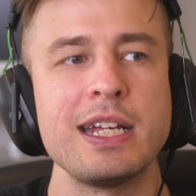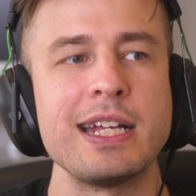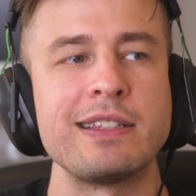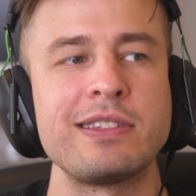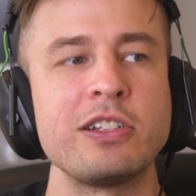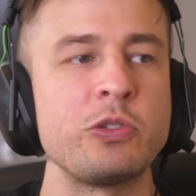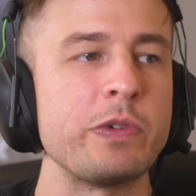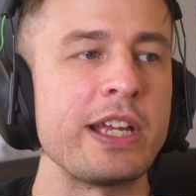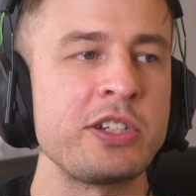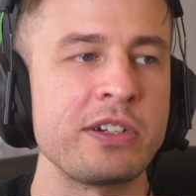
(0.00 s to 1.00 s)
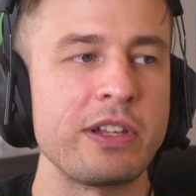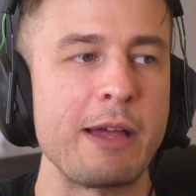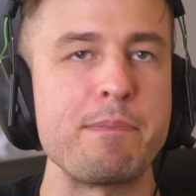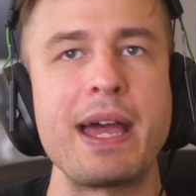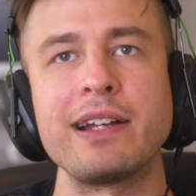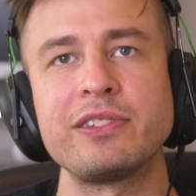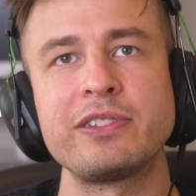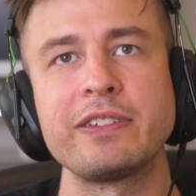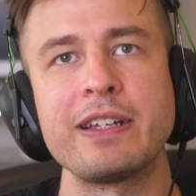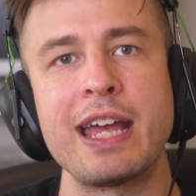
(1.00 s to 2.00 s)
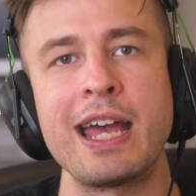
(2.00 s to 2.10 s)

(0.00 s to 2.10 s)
It's situational right. at best